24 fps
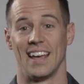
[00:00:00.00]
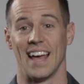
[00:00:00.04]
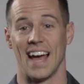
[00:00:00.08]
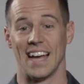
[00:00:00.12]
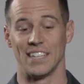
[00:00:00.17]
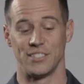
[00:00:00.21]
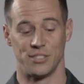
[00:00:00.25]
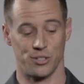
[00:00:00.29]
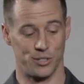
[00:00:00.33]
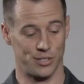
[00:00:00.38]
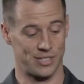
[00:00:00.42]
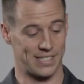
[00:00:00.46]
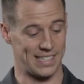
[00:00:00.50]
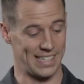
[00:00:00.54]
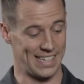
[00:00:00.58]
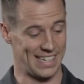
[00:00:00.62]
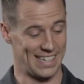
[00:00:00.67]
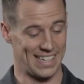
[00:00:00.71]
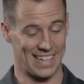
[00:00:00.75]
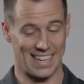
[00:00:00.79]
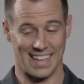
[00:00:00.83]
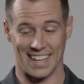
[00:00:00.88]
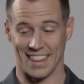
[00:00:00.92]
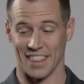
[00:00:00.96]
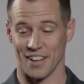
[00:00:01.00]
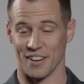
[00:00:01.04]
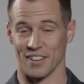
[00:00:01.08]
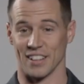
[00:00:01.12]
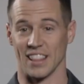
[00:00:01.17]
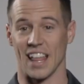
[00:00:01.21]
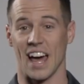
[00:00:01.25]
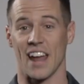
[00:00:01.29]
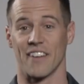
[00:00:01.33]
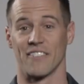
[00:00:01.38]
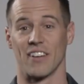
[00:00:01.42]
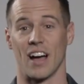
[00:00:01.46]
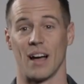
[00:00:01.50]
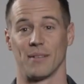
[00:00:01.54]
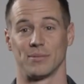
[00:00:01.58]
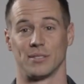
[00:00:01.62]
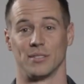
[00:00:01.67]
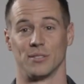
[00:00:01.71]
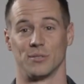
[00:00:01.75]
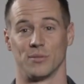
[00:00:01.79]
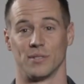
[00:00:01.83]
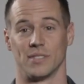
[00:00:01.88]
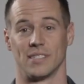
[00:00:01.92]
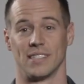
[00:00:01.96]
As you can see, there are a lot of
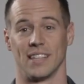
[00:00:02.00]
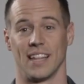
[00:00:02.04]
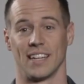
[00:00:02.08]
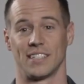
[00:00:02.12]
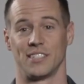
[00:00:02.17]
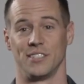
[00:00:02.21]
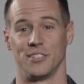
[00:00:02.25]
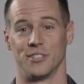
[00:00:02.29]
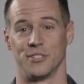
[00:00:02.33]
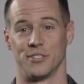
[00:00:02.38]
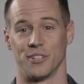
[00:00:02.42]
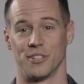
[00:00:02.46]
options when selecting your